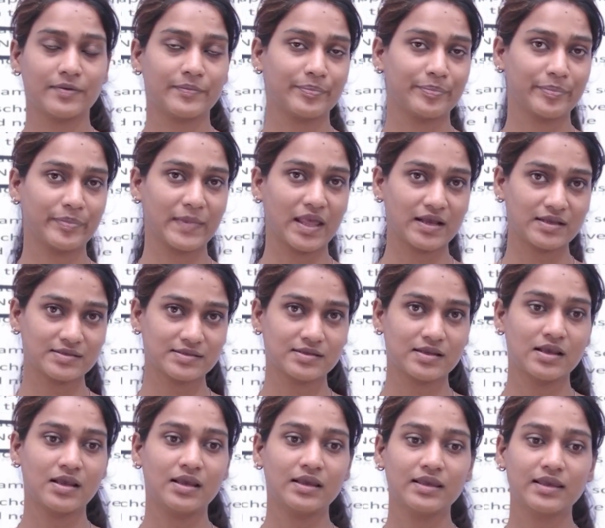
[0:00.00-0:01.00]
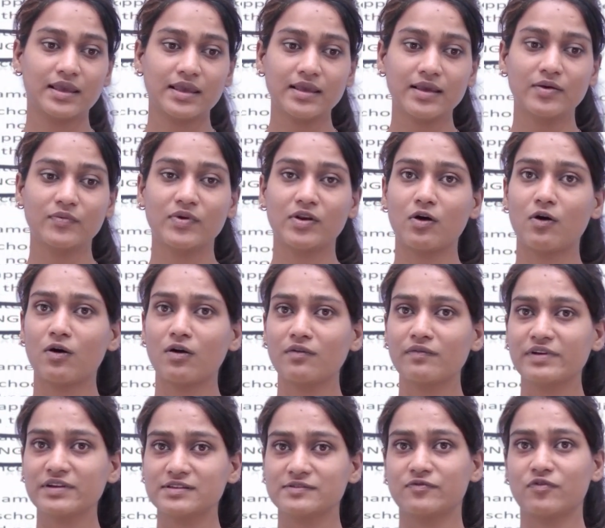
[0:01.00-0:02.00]
thus king will
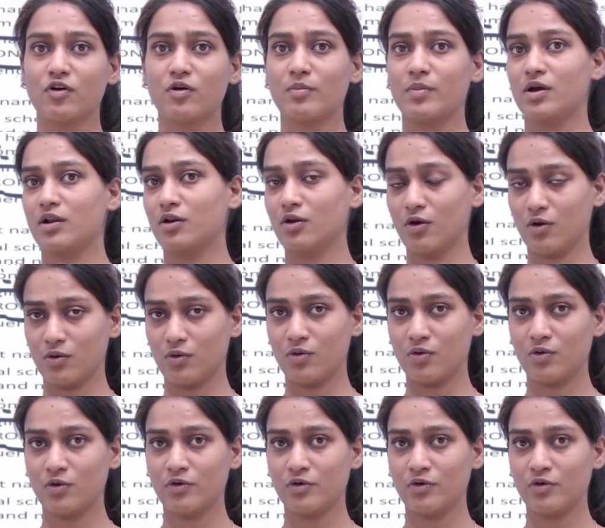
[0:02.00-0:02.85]
always form a law